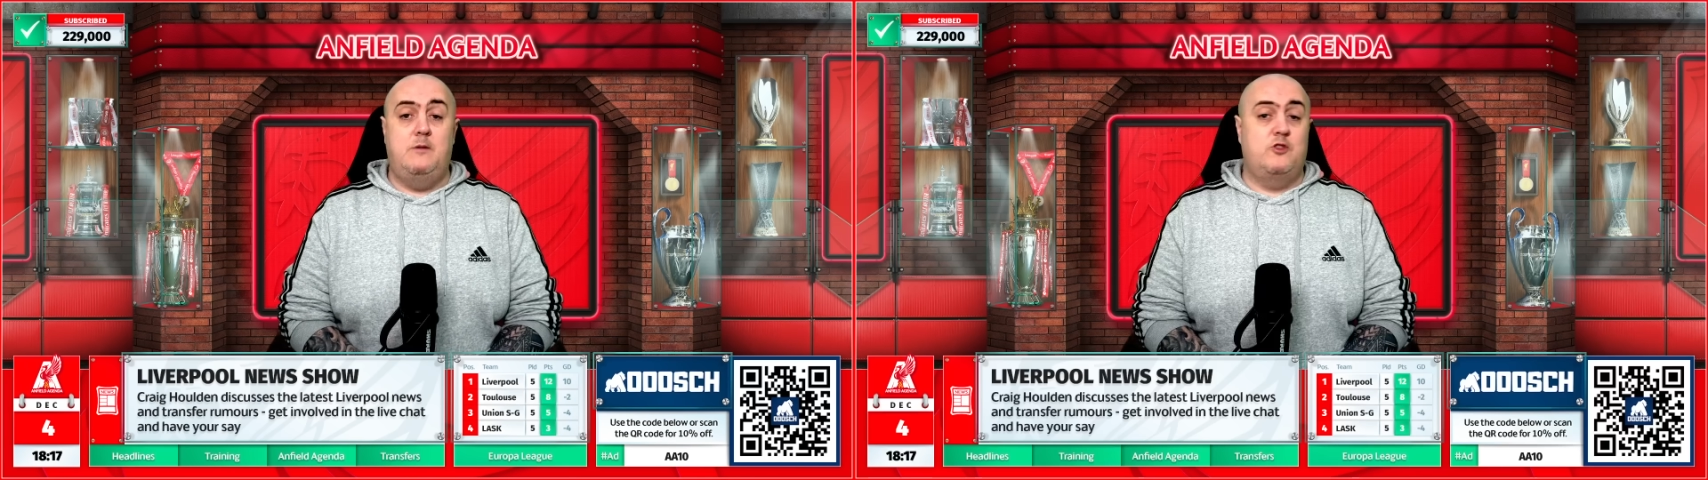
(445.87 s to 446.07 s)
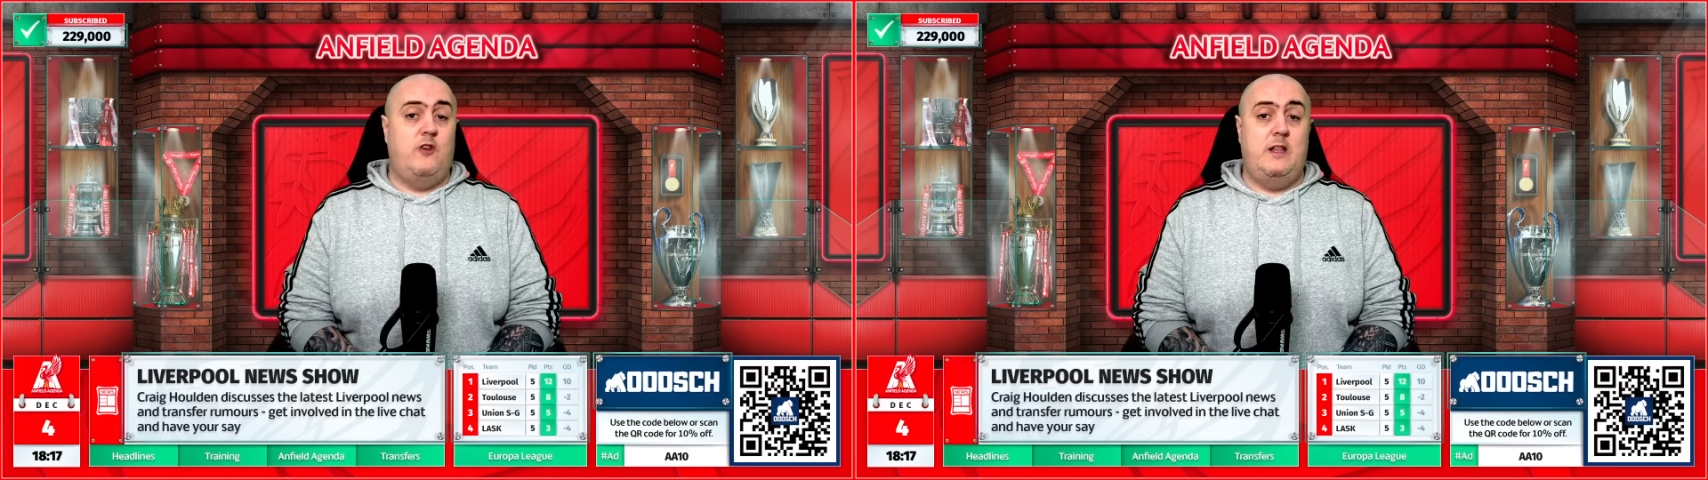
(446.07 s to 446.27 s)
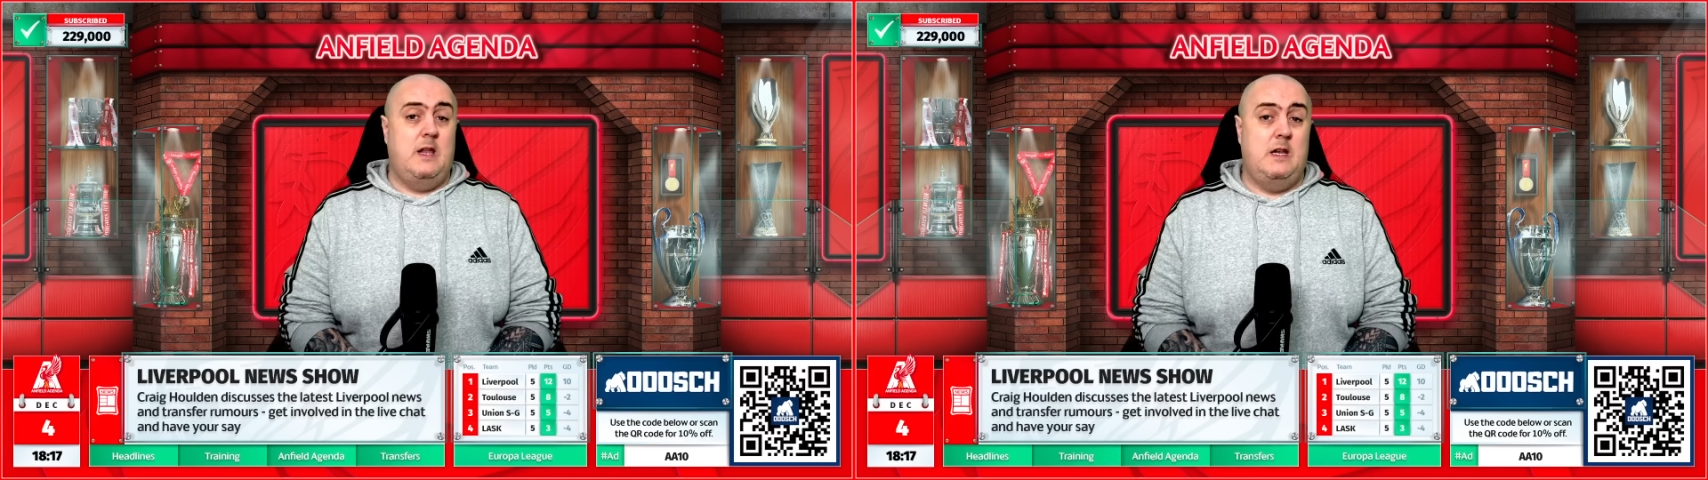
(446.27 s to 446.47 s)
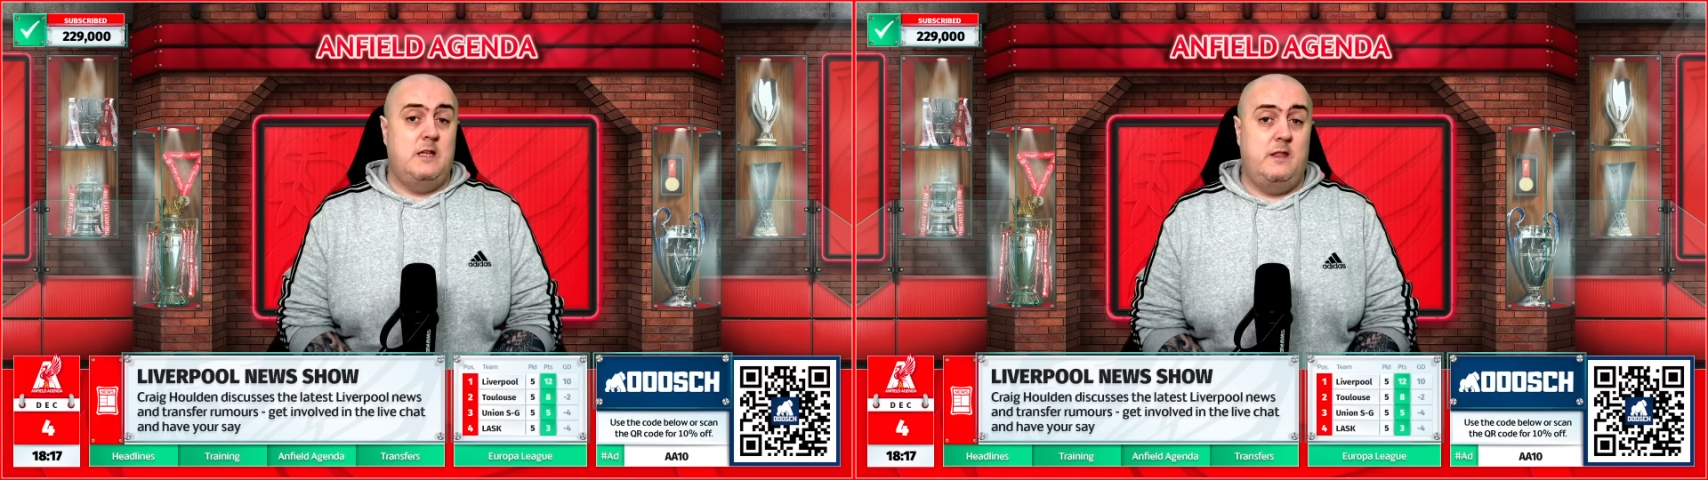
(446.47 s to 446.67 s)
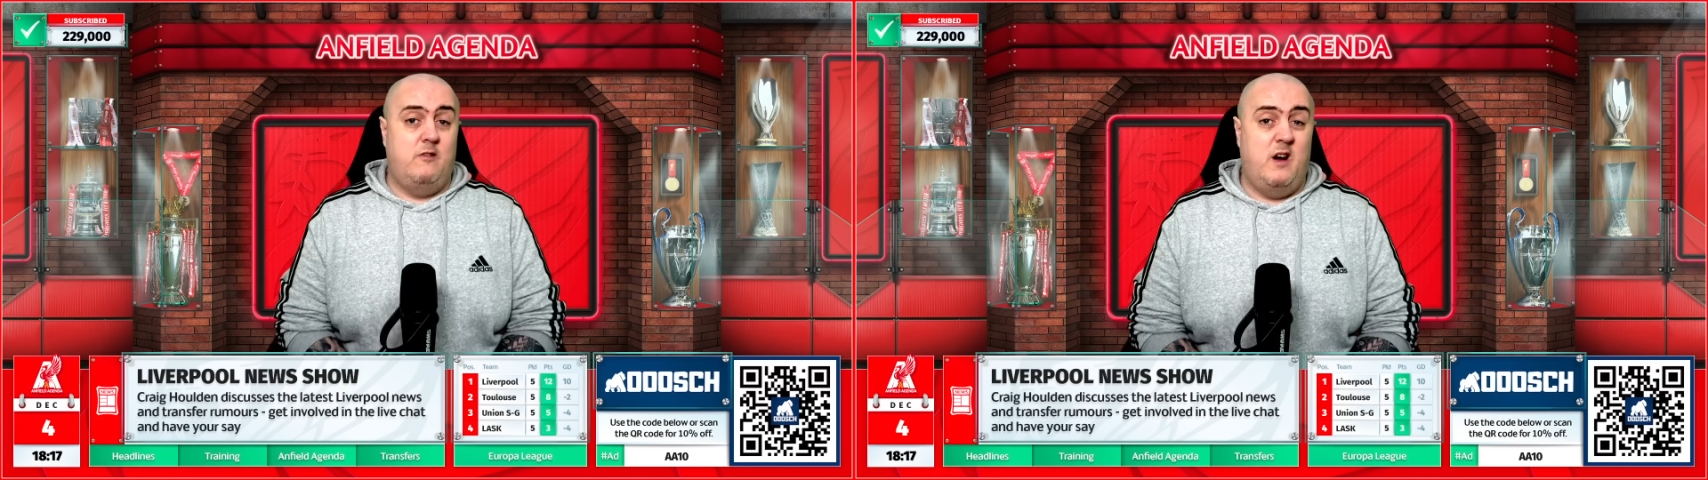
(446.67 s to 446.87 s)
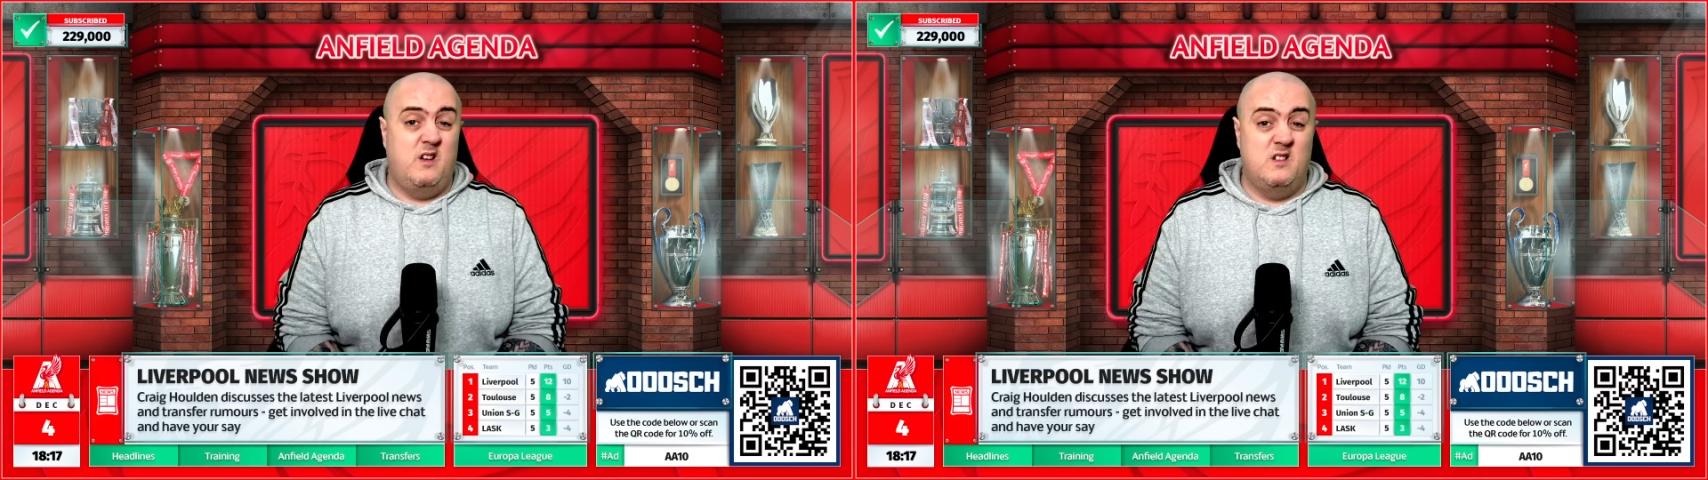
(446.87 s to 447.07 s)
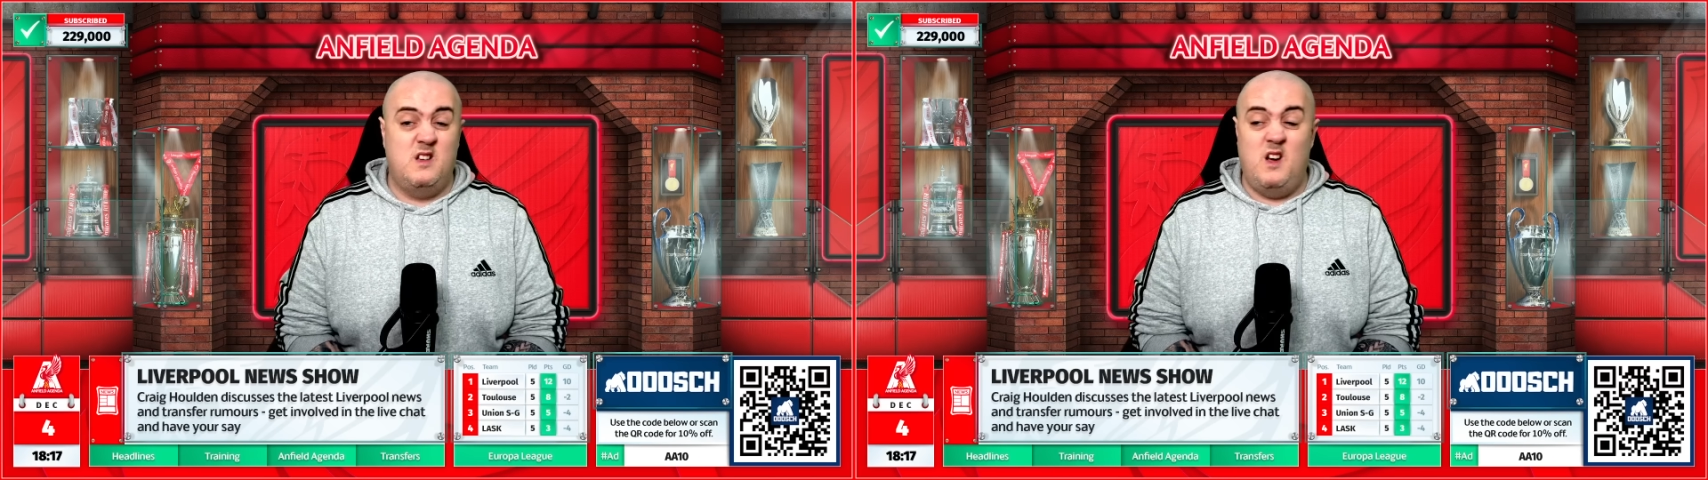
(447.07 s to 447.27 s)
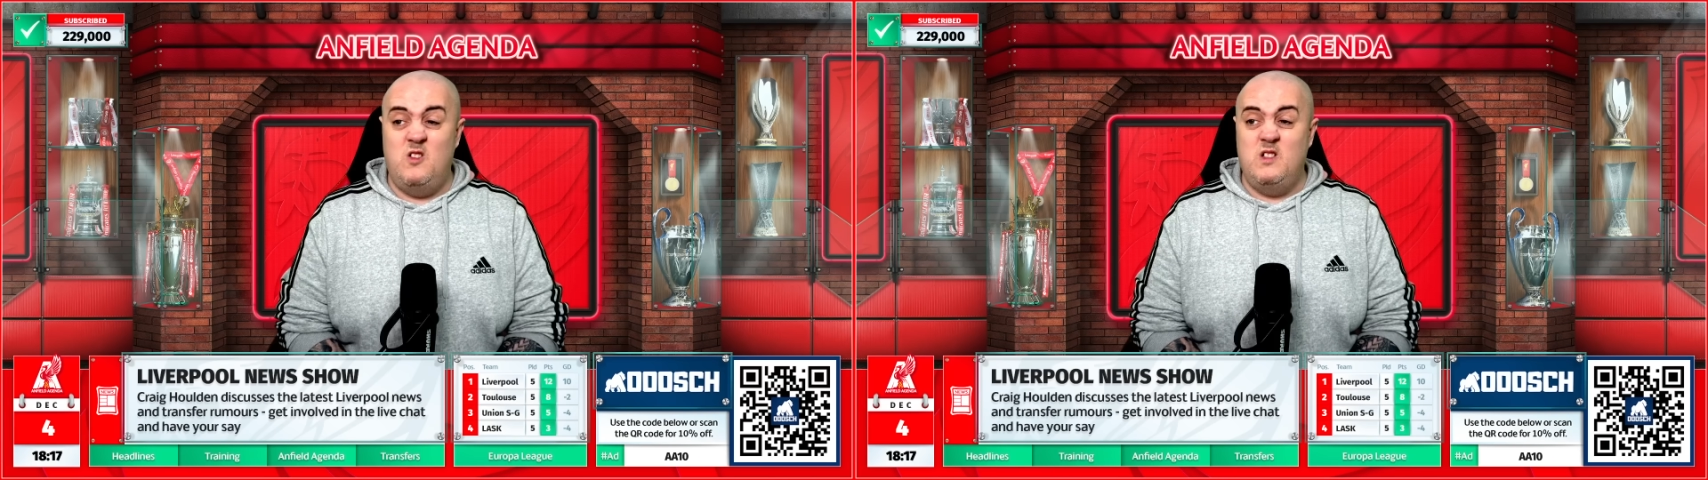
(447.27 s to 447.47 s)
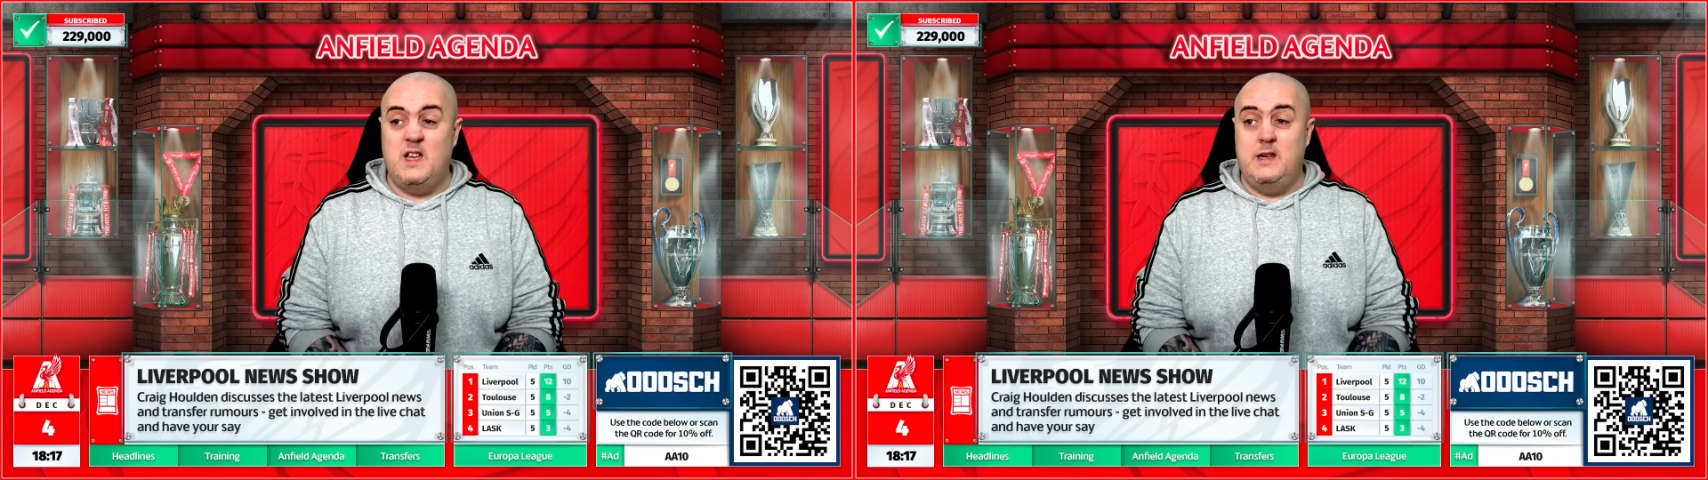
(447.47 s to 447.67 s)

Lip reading: it was Trent Alexander-Arnold's goal.